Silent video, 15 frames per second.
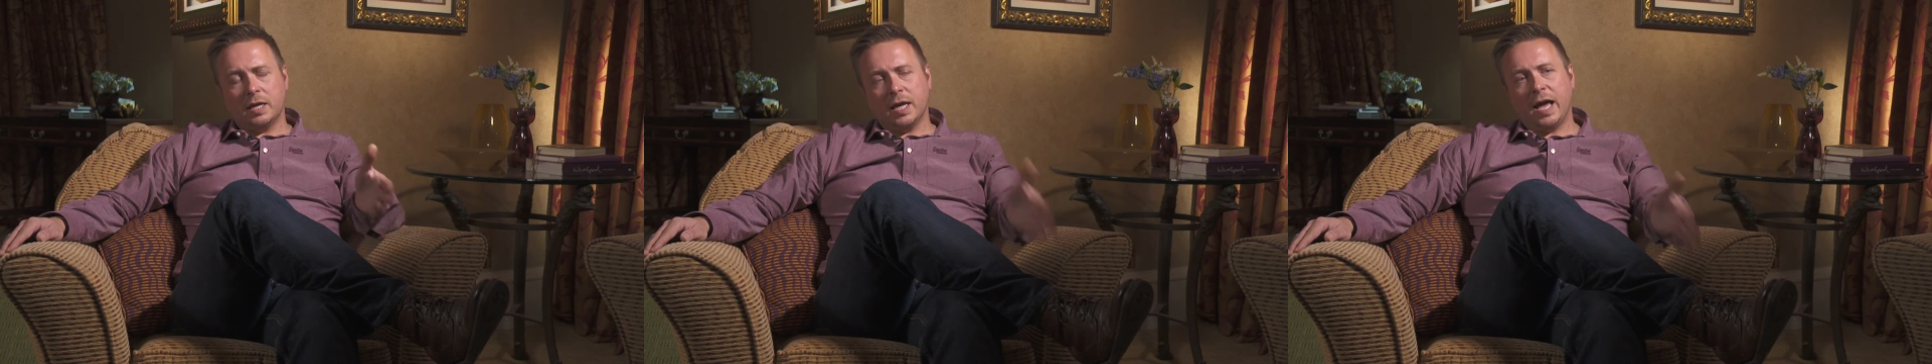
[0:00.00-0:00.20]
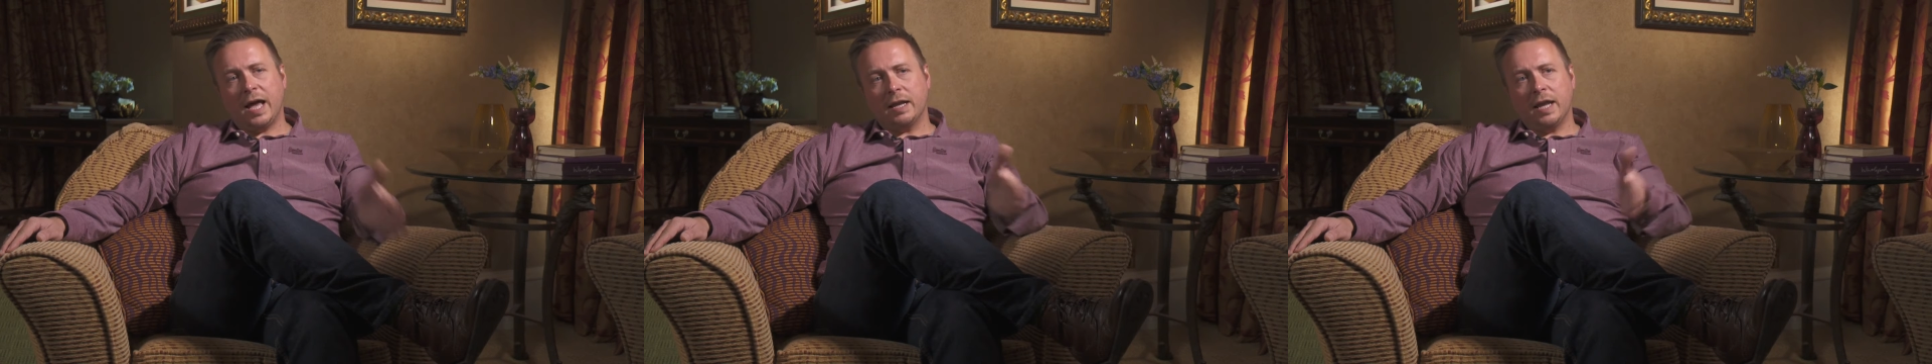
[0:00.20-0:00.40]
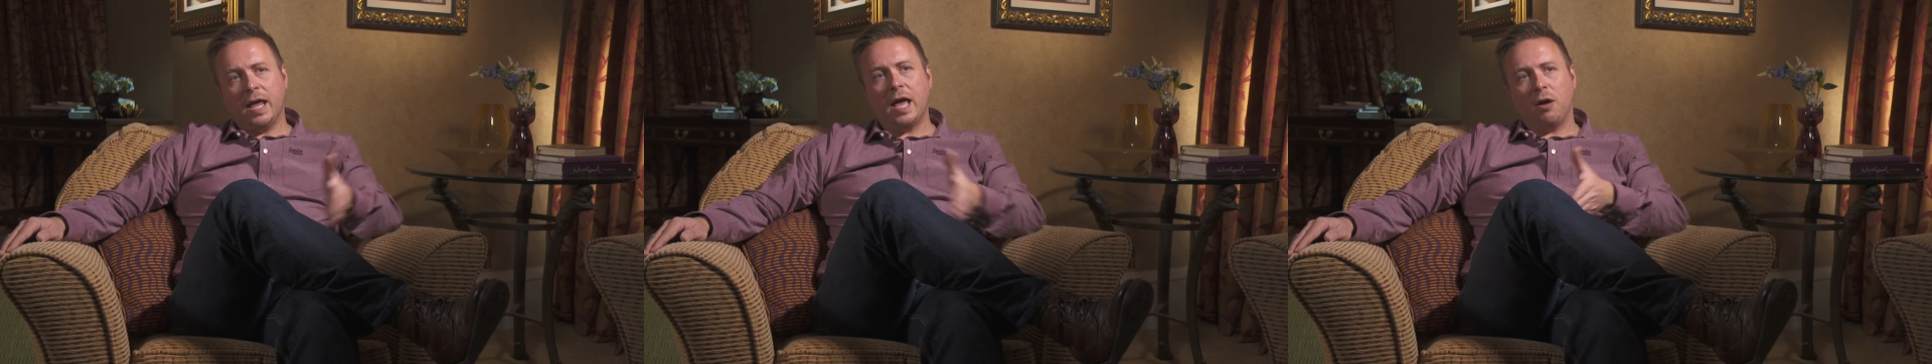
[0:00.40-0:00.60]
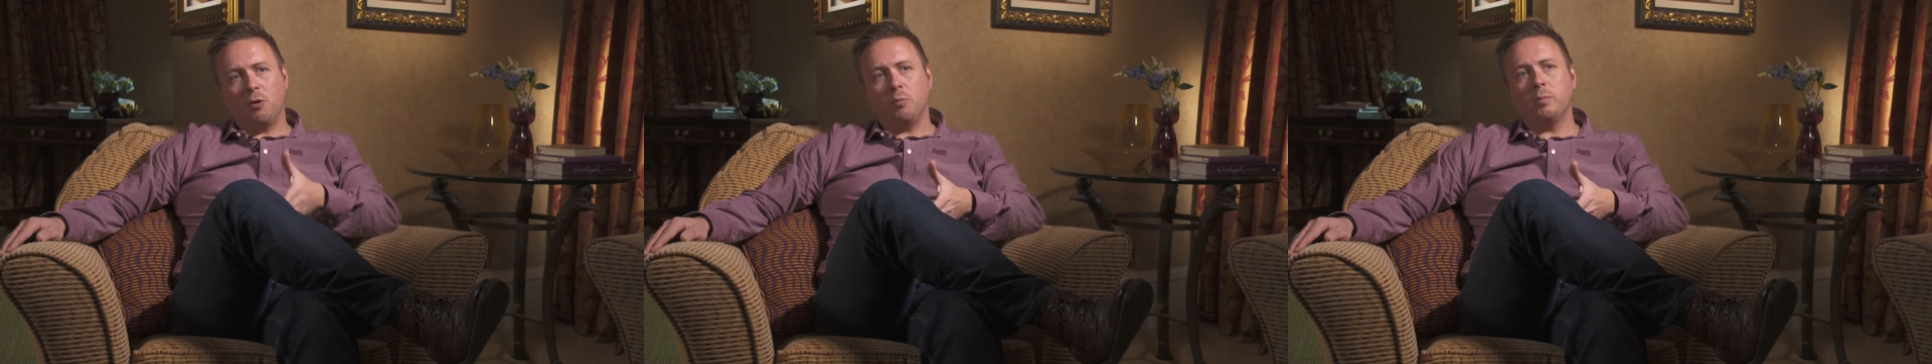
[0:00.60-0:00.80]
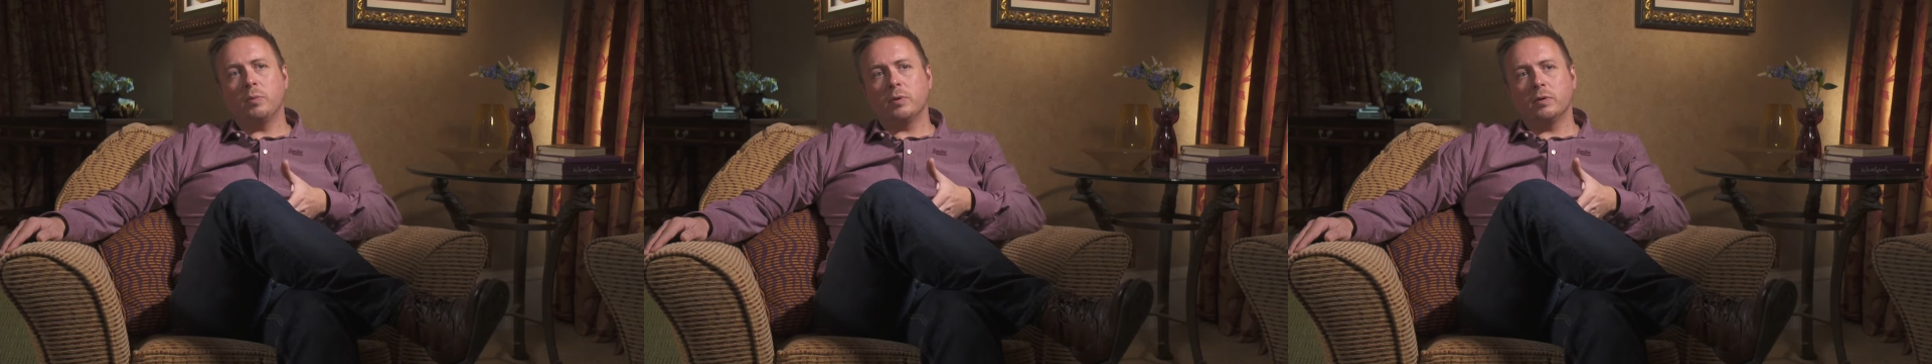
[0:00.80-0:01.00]
can
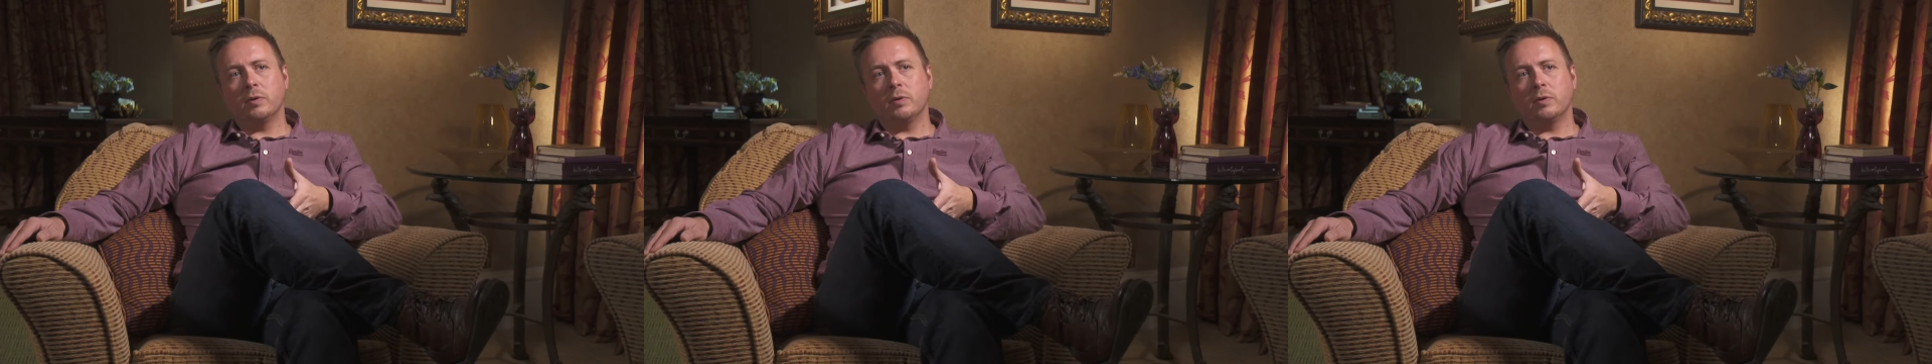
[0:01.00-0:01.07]
help.